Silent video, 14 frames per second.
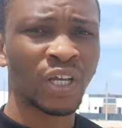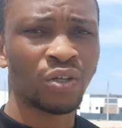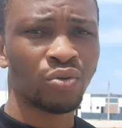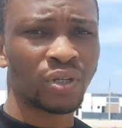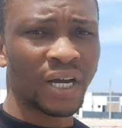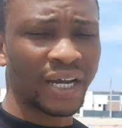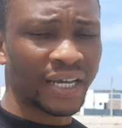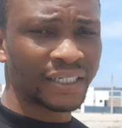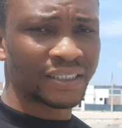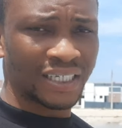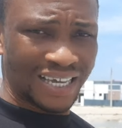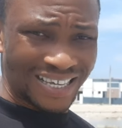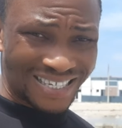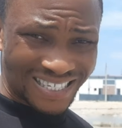You can get
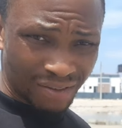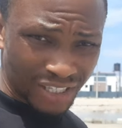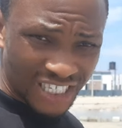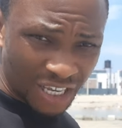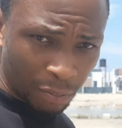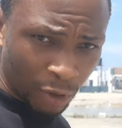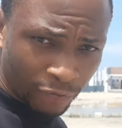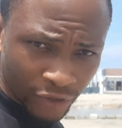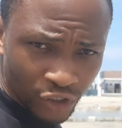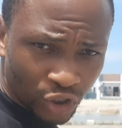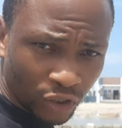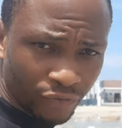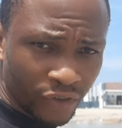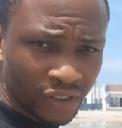a
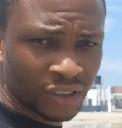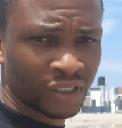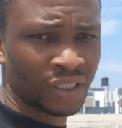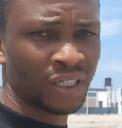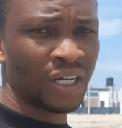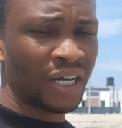semi-finish of it.